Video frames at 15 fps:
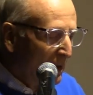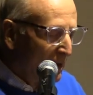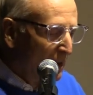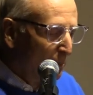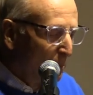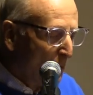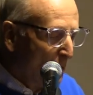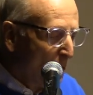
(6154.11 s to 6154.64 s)

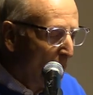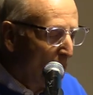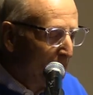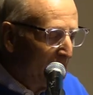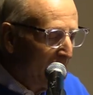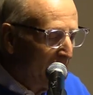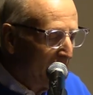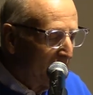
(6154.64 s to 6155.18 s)
The
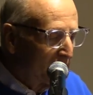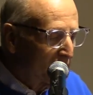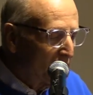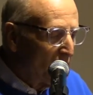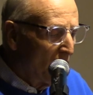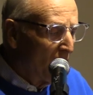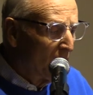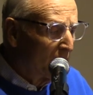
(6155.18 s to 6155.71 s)
poem is
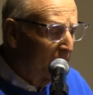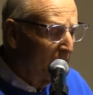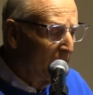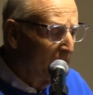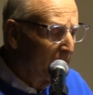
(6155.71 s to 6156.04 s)
called